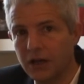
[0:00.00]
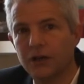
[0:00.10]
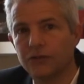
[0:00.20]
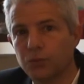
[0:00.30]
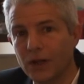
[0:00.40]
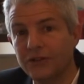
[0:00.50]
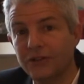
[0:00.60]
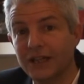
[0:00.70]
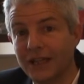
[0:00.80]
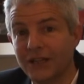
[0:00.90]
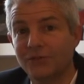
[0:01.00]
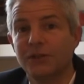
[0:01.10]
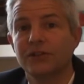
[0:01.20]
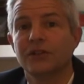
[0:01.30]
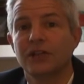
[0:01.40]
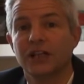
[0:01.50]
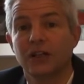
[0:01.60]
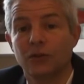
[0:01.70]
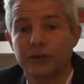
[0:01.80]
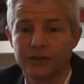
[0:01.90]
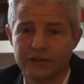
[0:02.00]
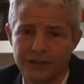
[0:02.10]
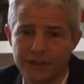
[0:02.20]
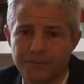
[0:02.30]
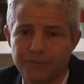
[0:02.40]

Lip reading: as well as engagement and loyalty.